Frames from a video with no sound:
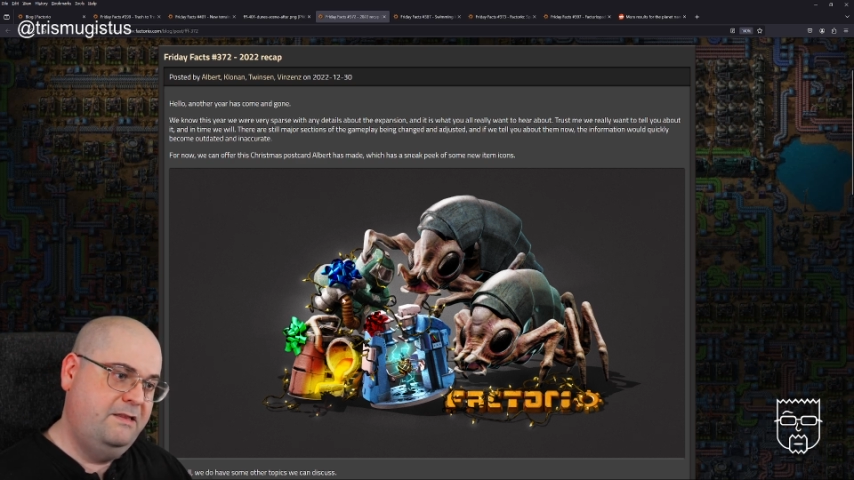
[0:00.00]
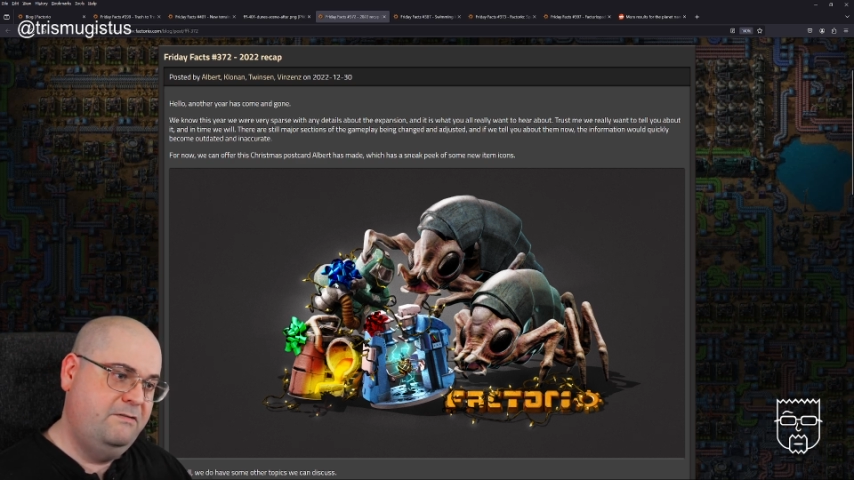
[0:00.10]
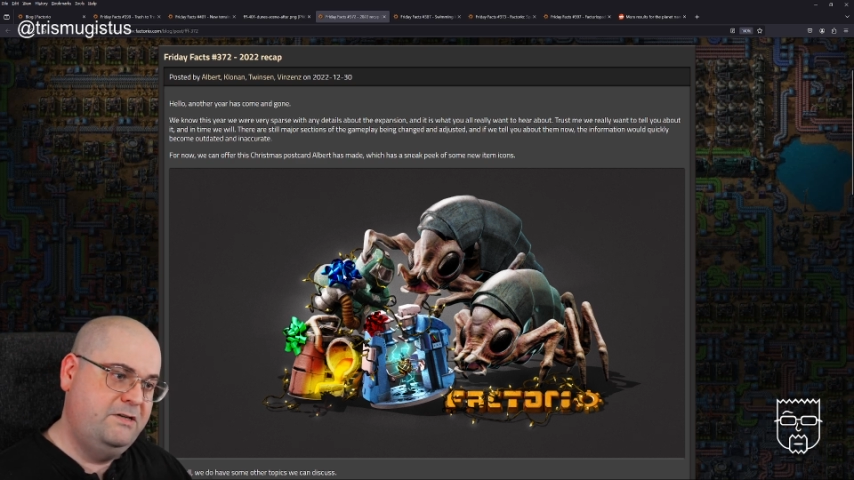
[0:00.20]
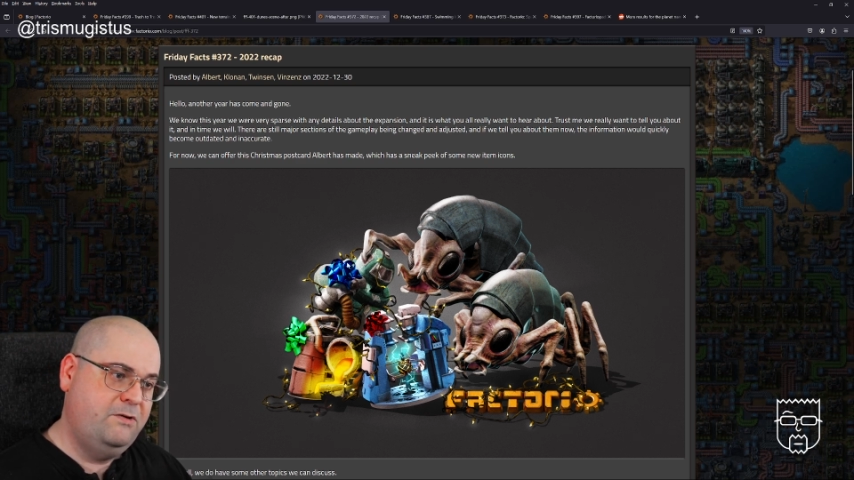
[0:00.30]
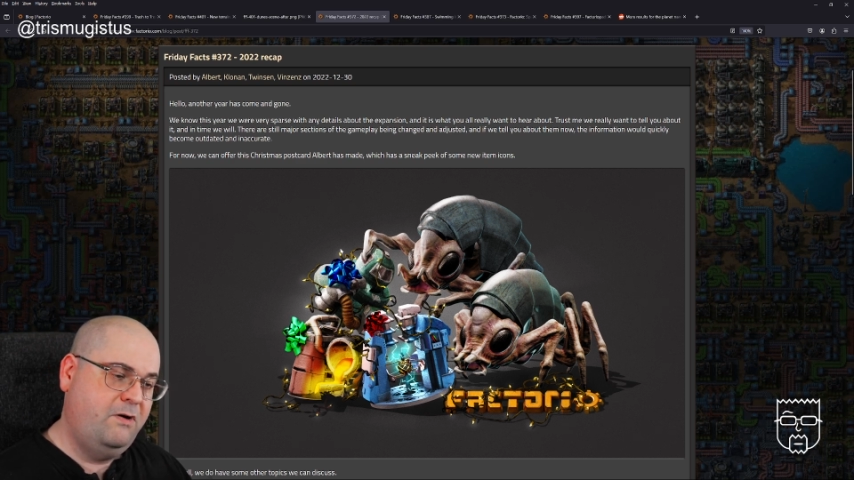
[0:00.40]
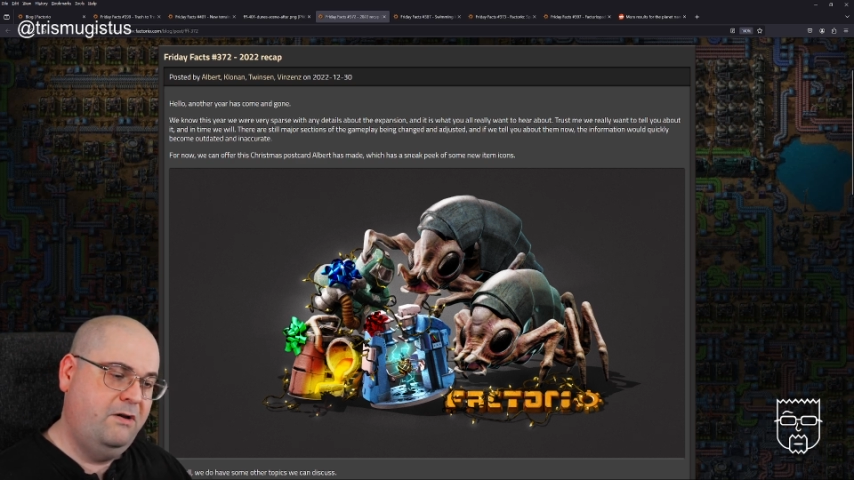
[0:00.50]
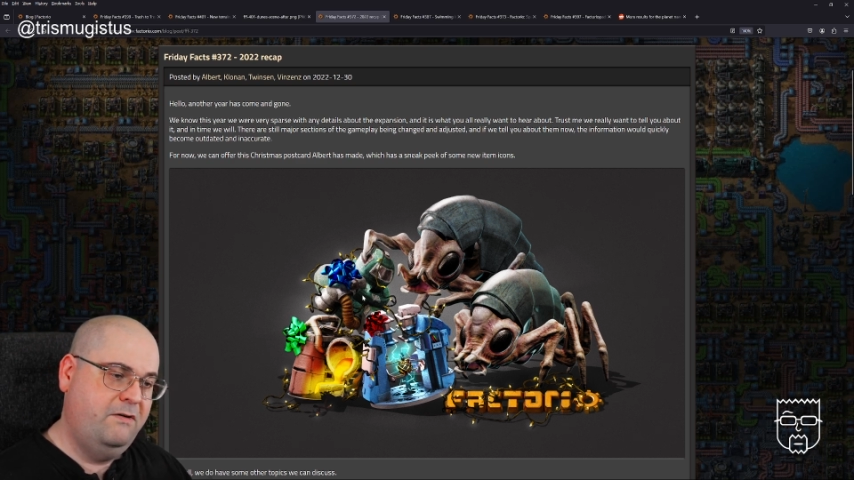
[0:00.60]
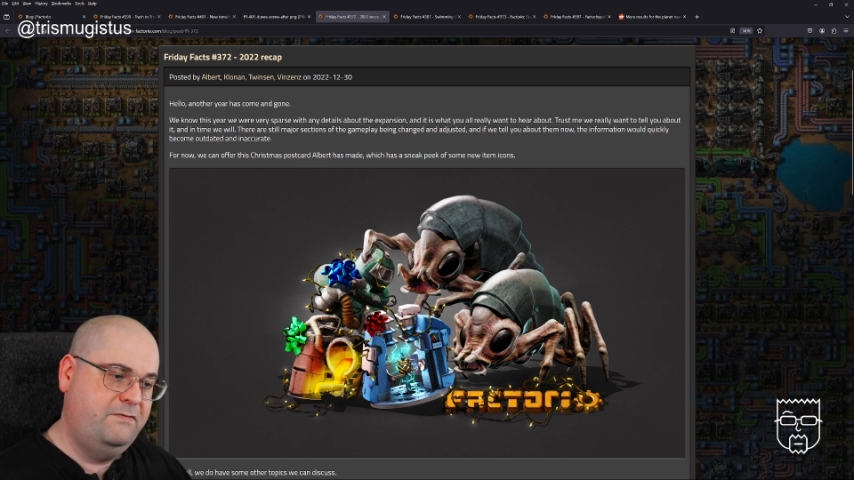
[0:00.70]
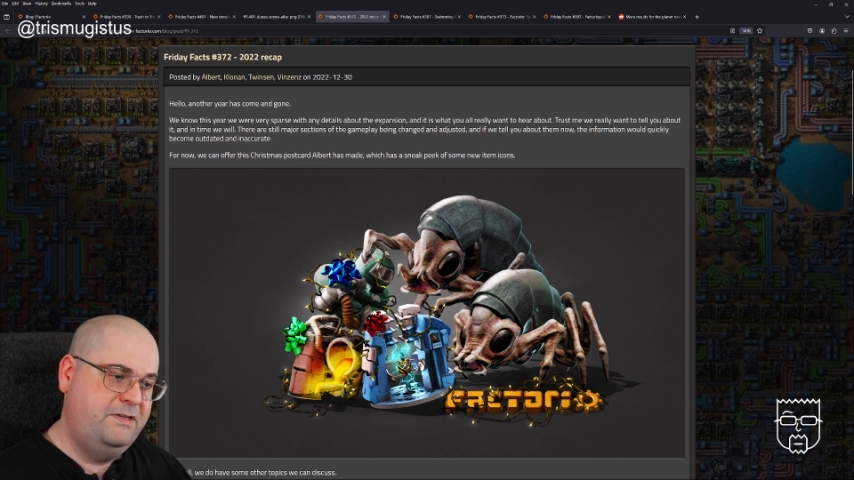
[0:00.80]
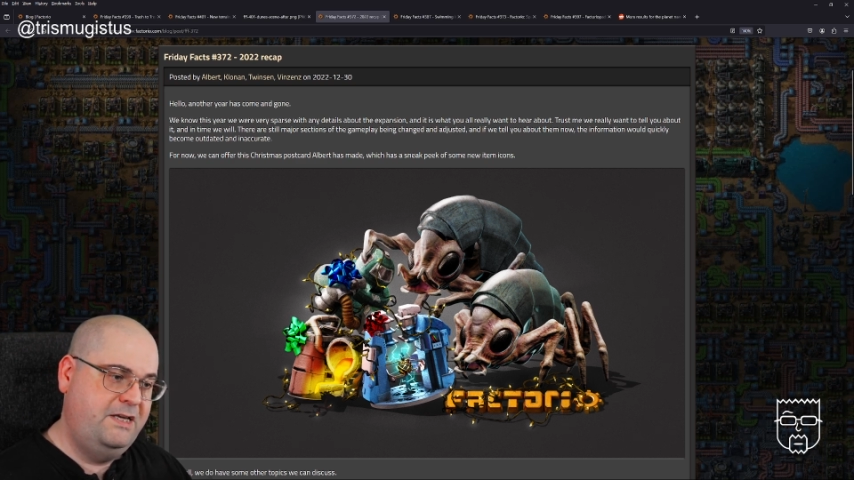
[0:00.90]
there is quite a
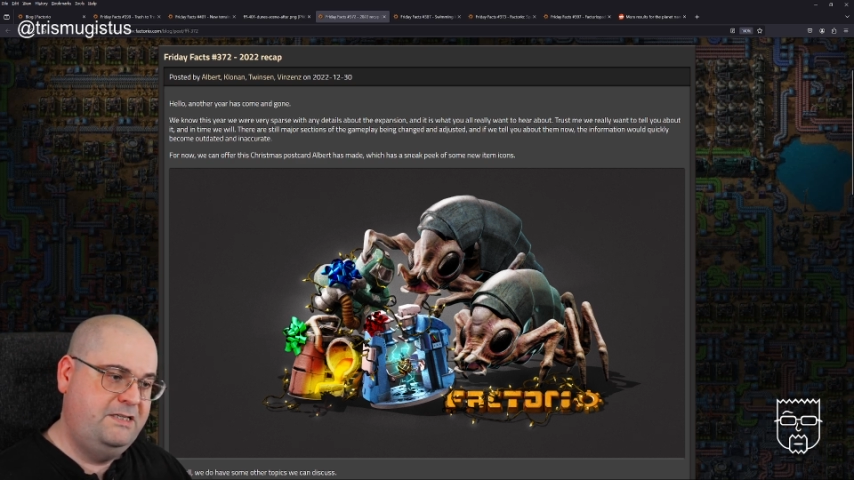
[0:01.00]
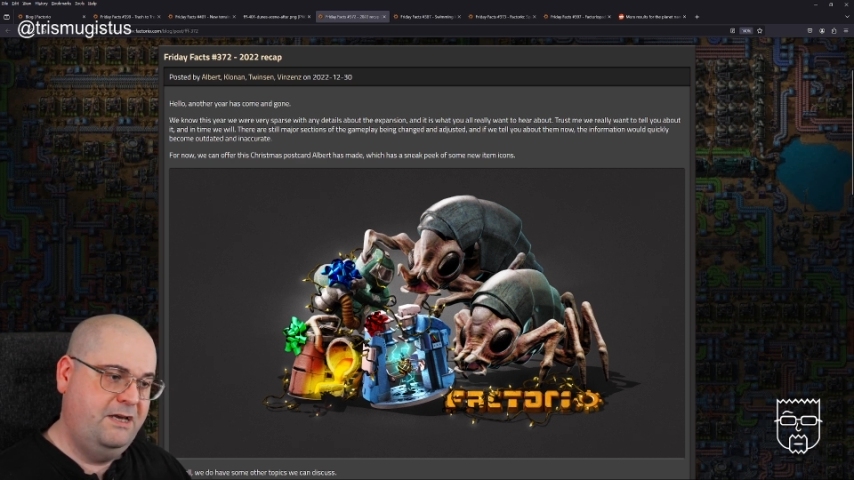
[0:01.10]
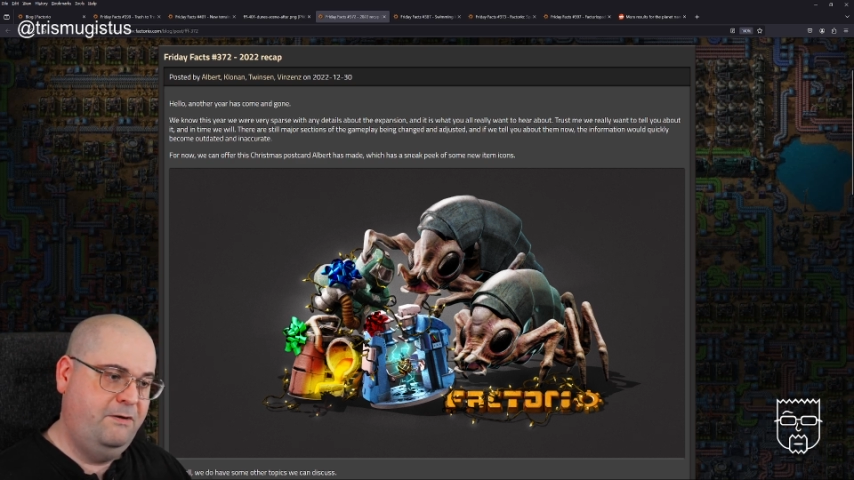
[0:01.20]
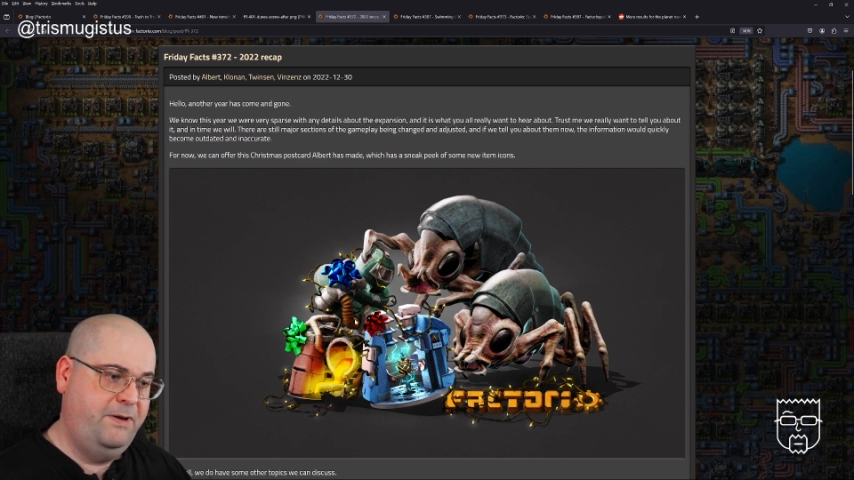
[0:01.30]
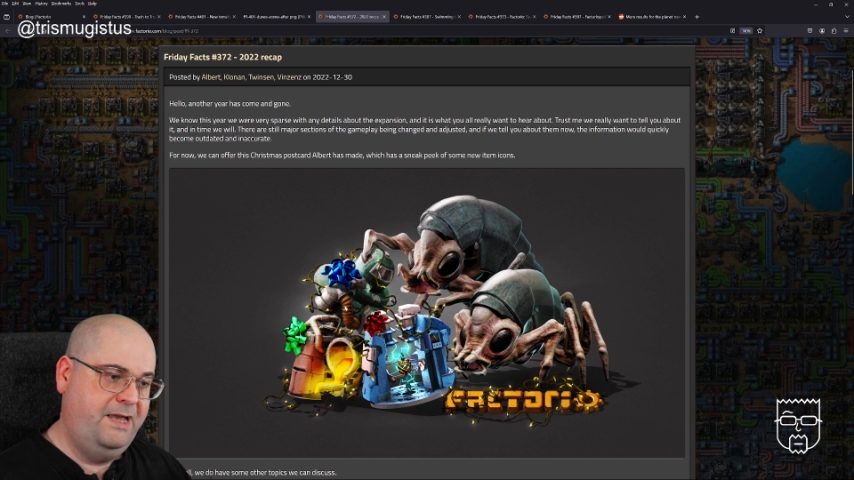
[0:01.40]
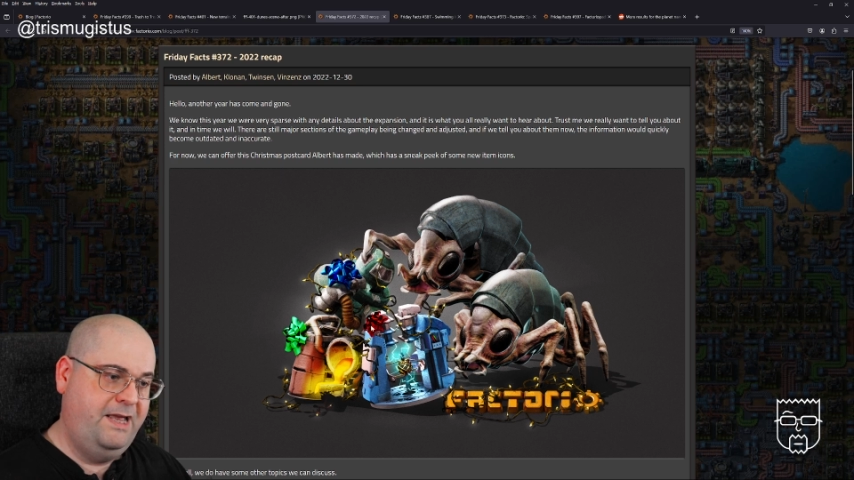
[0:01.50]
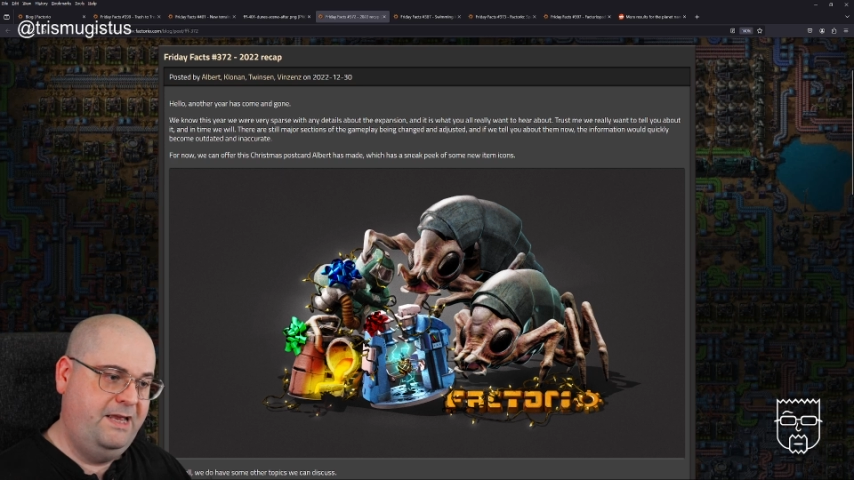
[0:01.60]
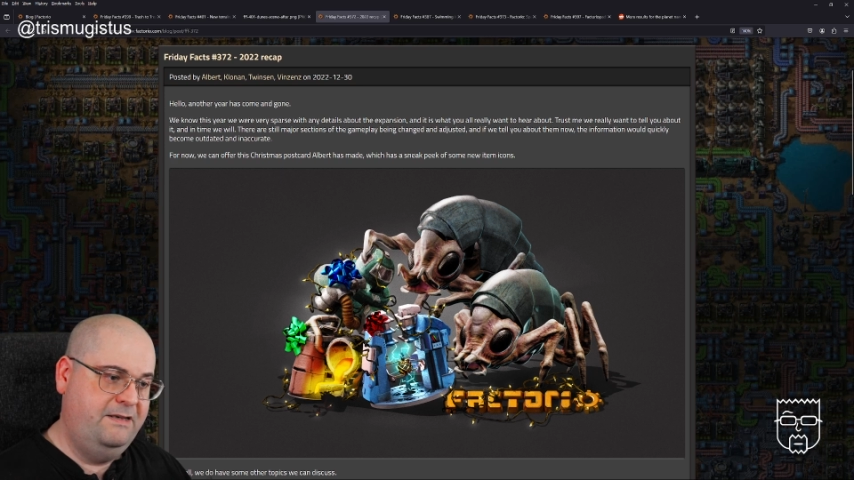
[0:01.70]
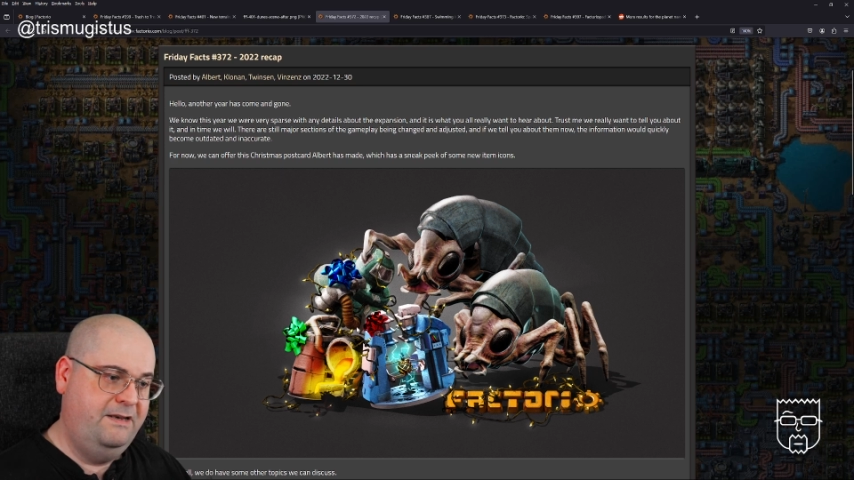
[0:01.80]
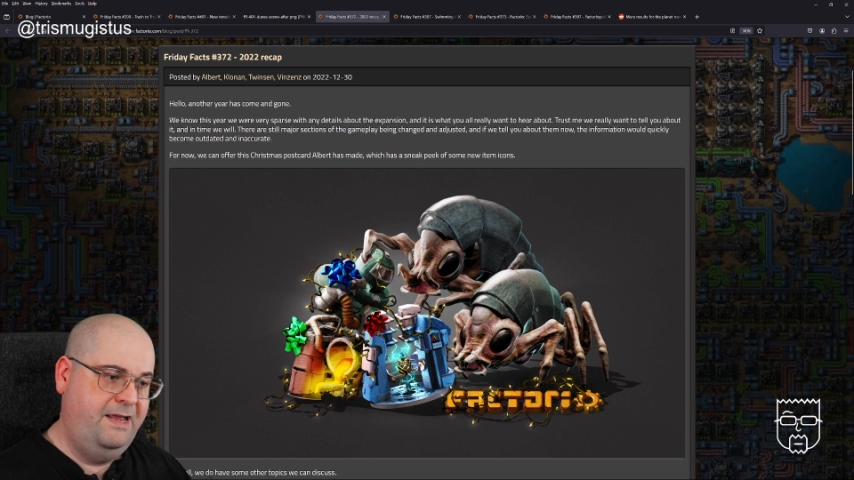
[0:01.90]
lot of detail being
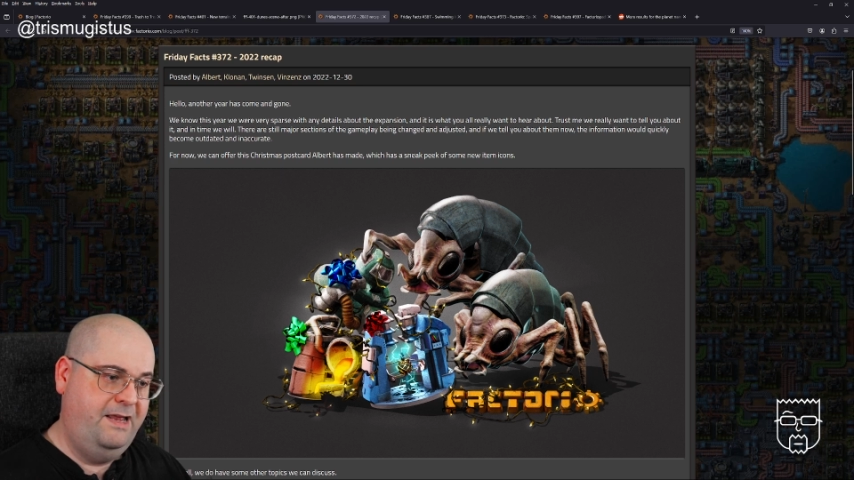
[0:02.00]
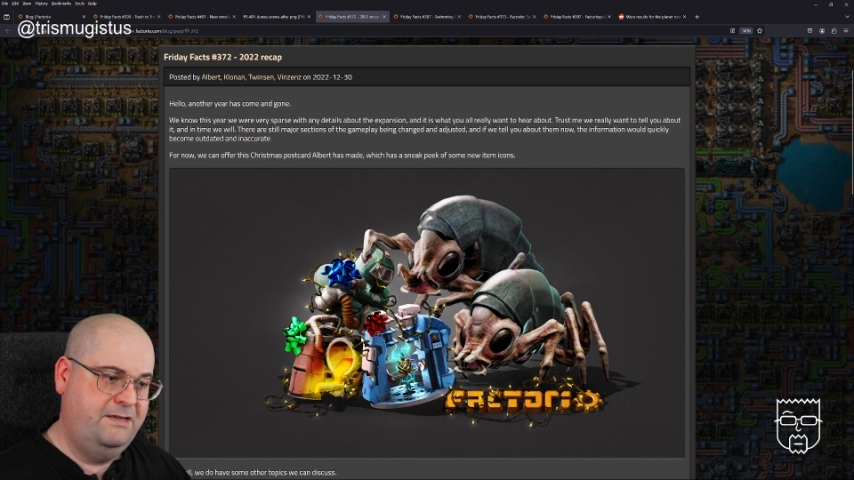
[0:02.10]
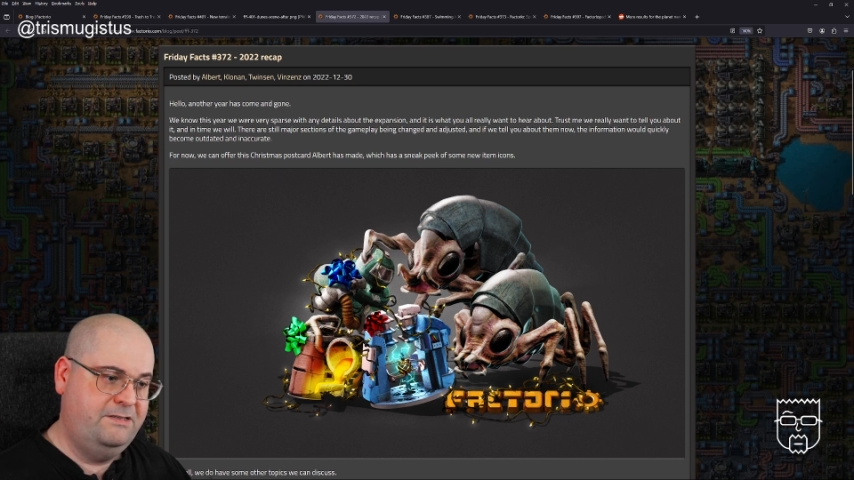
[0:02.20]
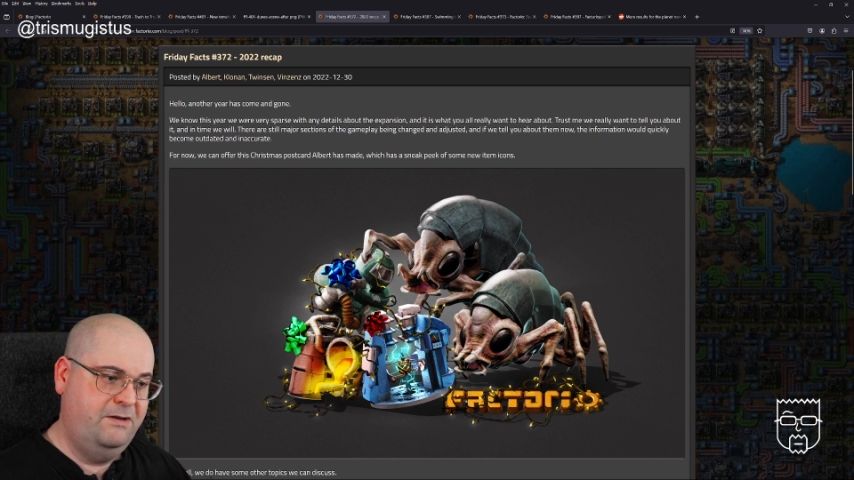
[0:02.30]
hidden here.